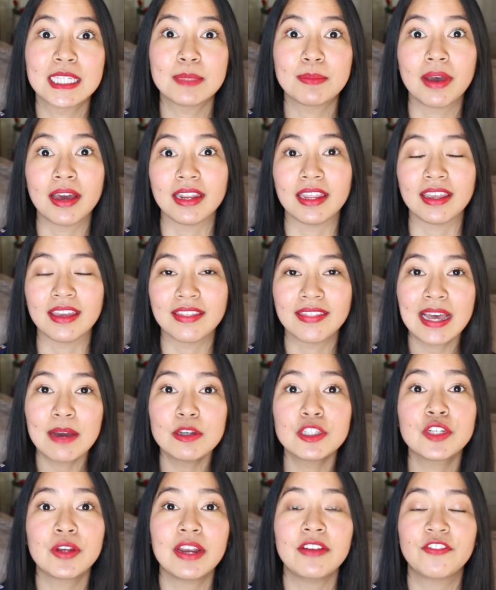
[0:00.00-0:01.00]
money. That
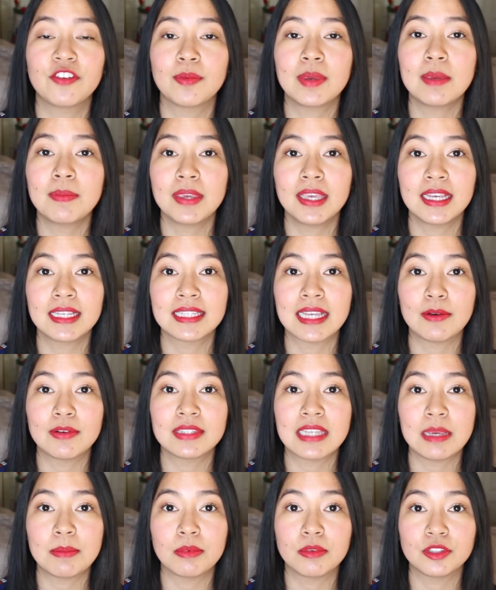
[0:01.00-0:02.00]
was great for me because I was
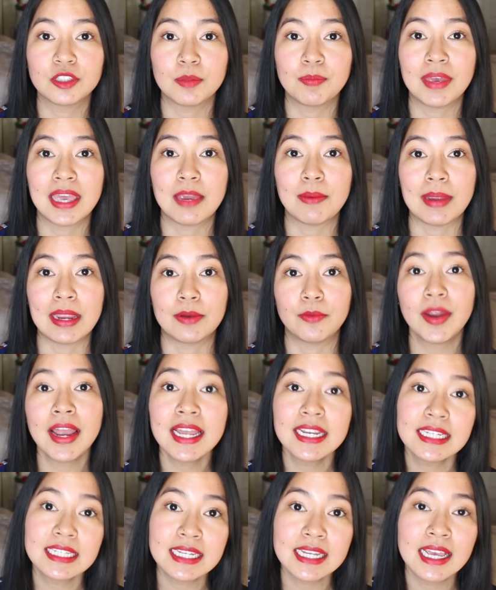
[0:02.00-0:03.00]
able to pay my
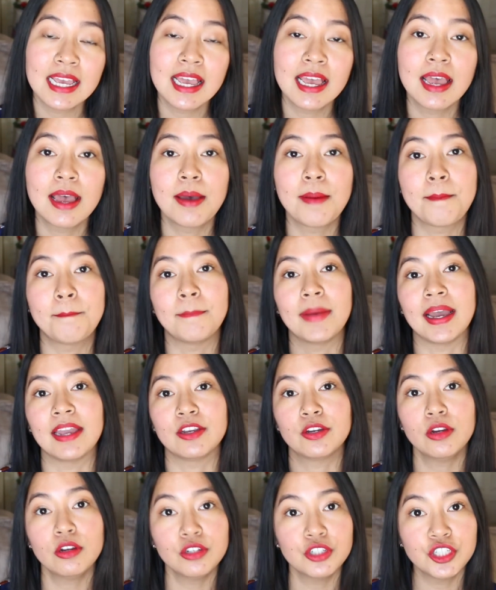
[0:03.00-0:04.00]
rent, my
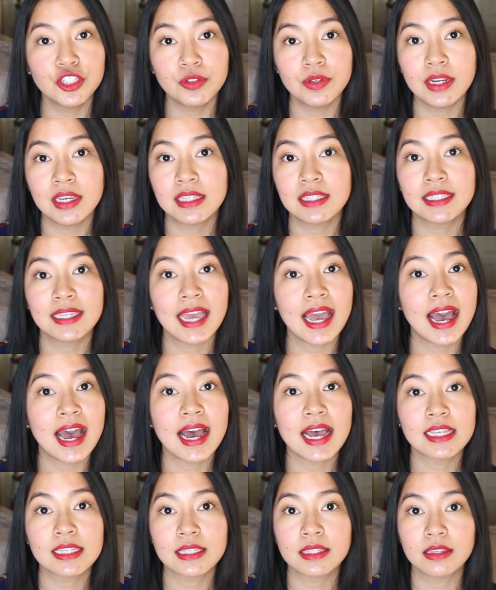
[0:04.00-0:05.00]
groceries,
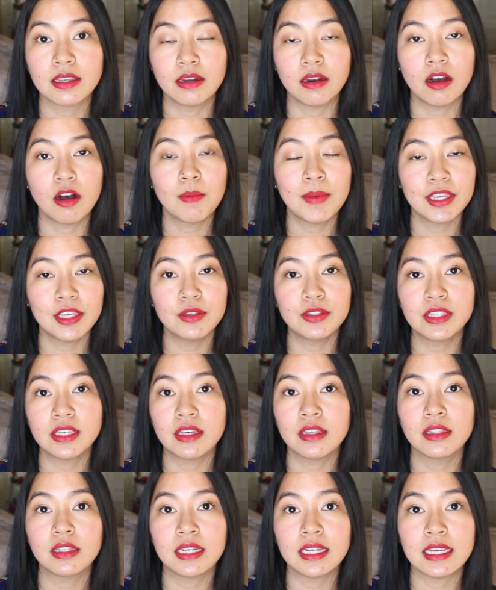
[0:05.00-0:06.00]
gas, and all my
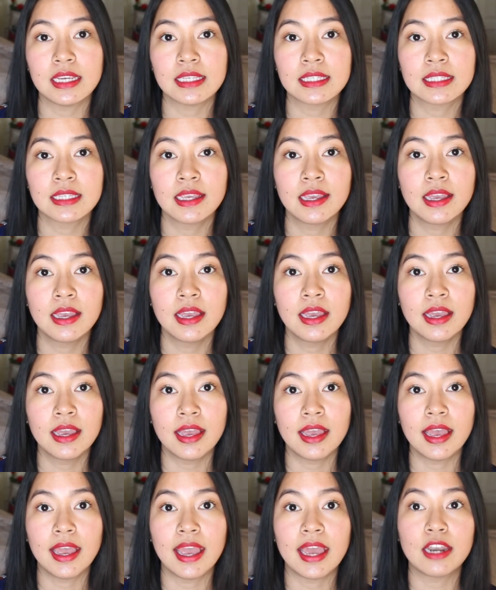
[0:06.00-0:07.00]
utilities,
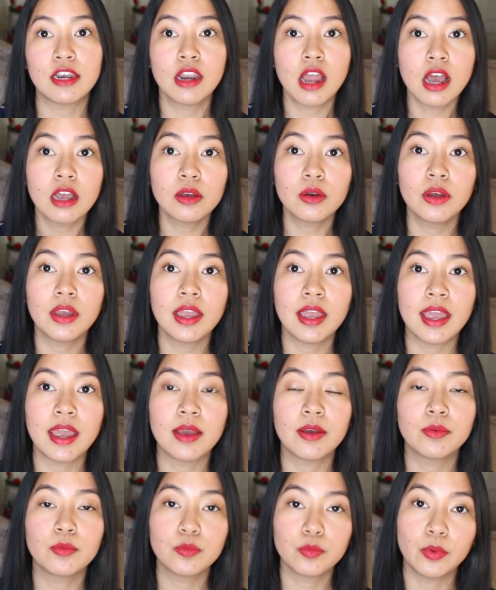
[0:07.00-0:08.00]
and not
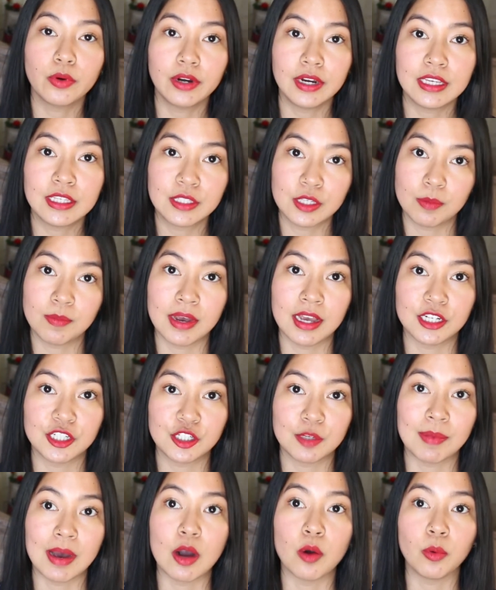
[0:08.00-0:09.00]
worry so much
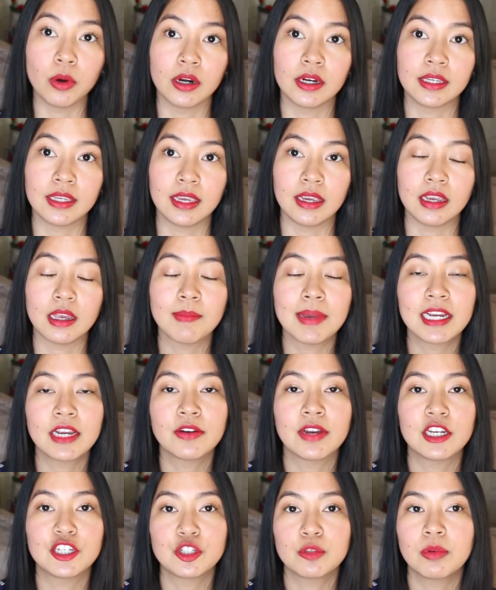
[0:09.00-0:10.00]
about working. In my
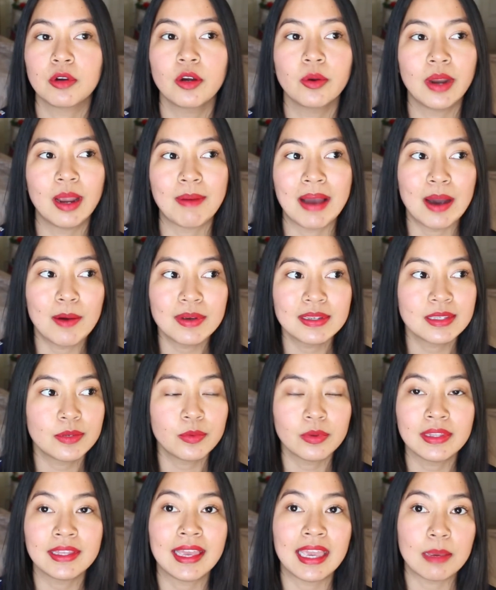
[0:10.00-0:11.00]
credential program, I wasn't
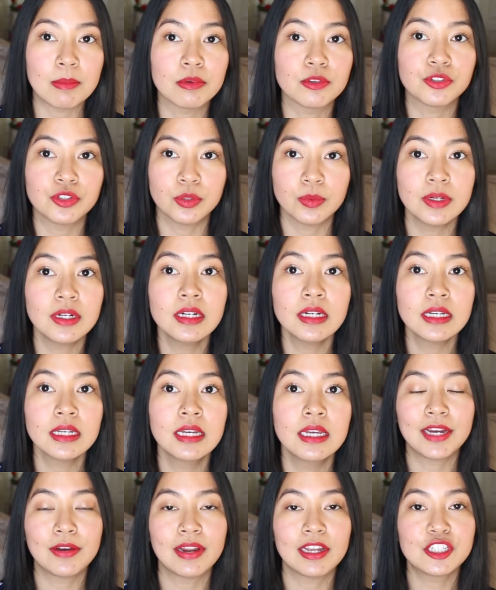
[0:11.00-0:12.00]
really able to work.
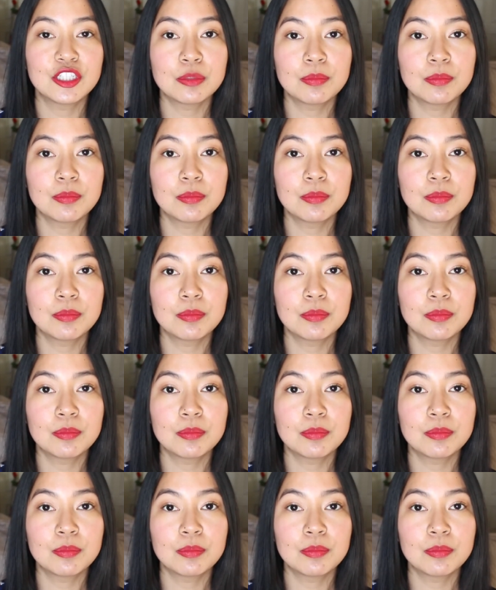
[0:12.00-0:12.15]
Because